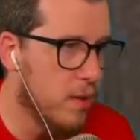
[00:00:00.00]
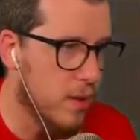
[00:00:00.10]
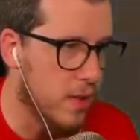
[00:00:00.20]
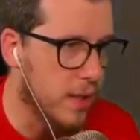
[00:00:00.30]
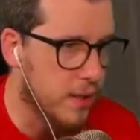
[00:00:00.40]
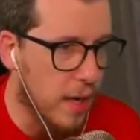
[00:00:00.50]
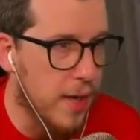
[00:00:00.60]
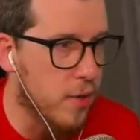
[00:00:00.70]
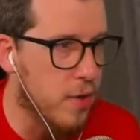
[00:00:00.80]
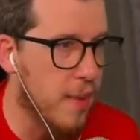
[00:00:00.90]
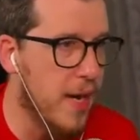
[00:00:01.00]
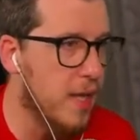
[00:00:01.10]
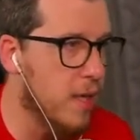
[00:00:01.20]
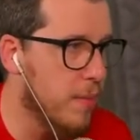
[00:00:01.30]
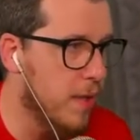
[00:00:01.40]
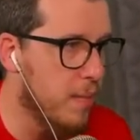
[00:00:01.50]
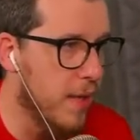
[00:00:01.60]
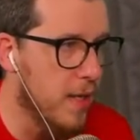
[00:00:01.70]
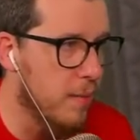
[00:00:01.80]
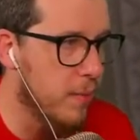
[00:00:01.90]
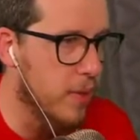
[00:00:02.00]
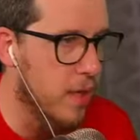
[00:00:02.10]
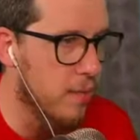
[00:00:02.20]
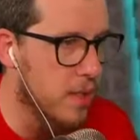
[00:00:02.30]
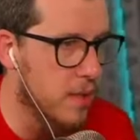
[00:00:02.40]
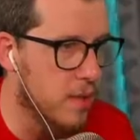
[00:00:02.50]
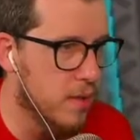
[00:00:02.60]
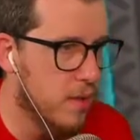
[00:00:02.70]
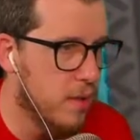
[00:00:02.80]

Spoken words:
because I owned a painting company, and the painting company went out of business.